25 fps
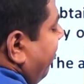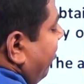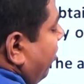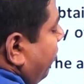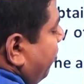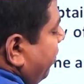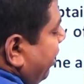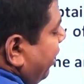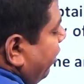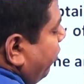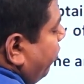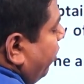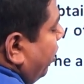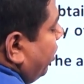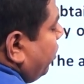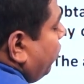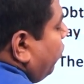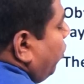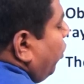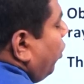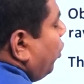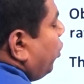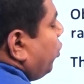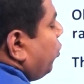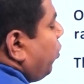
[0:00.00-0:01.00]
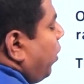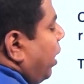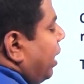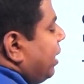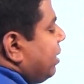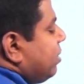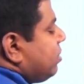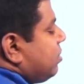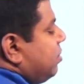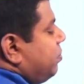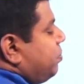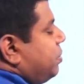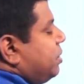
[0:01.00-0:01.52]
will be equal to
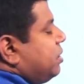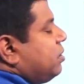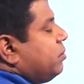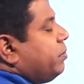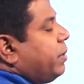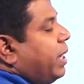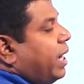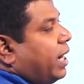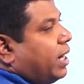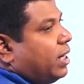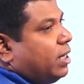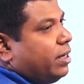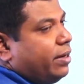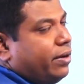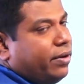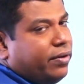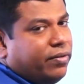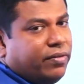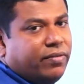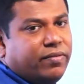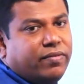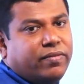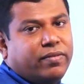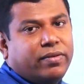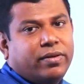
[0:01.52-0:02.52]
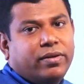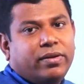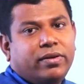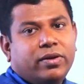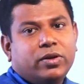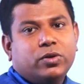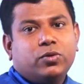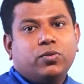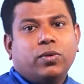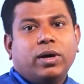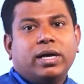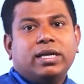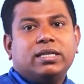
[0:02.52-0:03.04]
twice the prism angle.
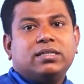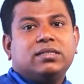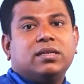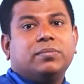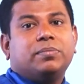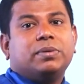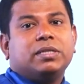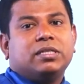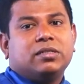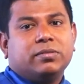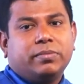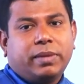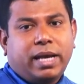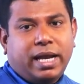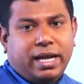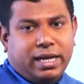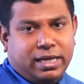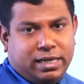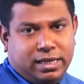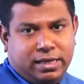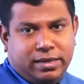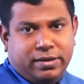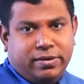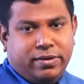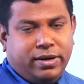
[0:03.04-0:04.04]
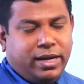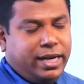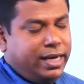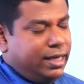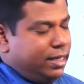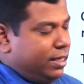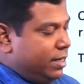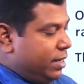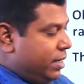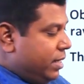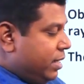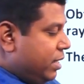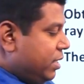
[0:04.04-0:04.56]
Twice the prism angle, right?
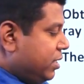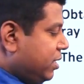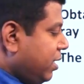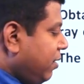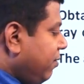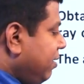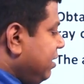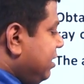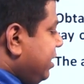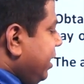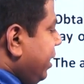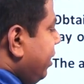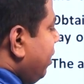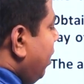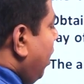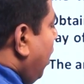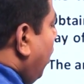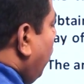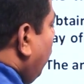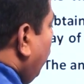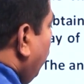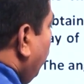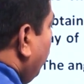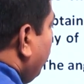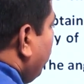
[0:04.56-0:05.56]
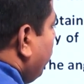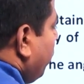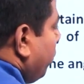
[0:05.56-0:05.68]
Shall we check how?